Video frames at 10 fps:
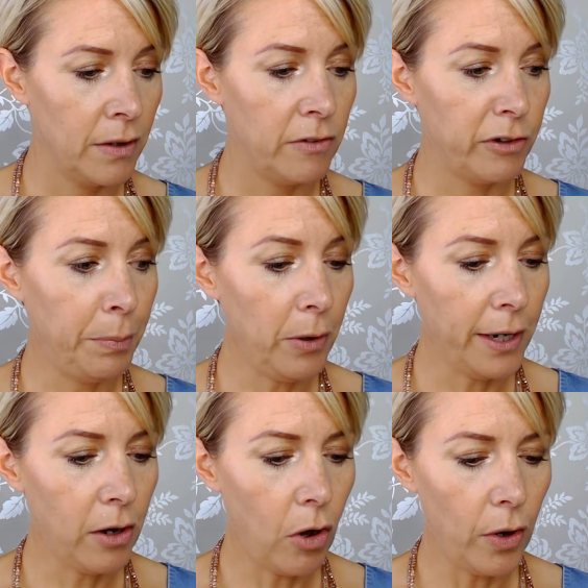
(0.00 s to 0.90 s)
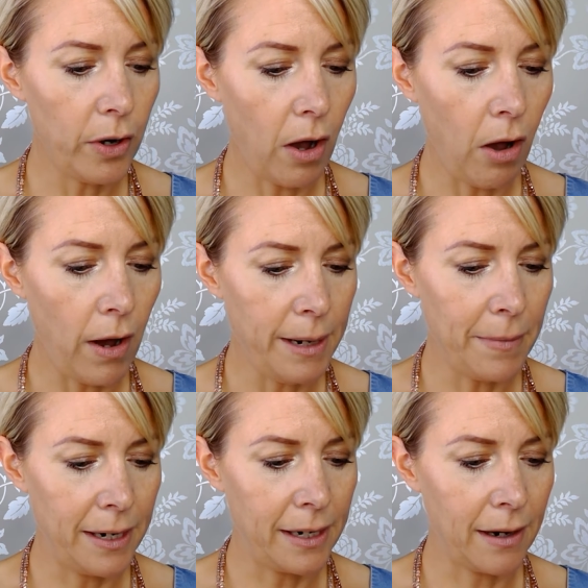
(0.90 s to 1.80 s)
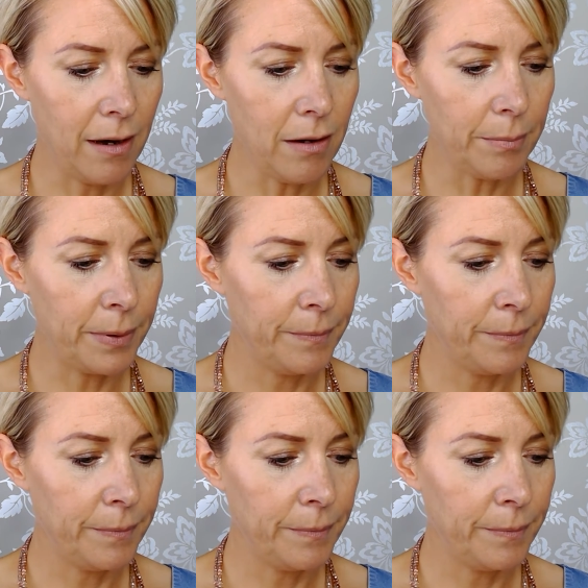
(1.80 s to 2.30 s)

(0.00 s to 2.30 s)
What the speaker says: For putting on eye makeup,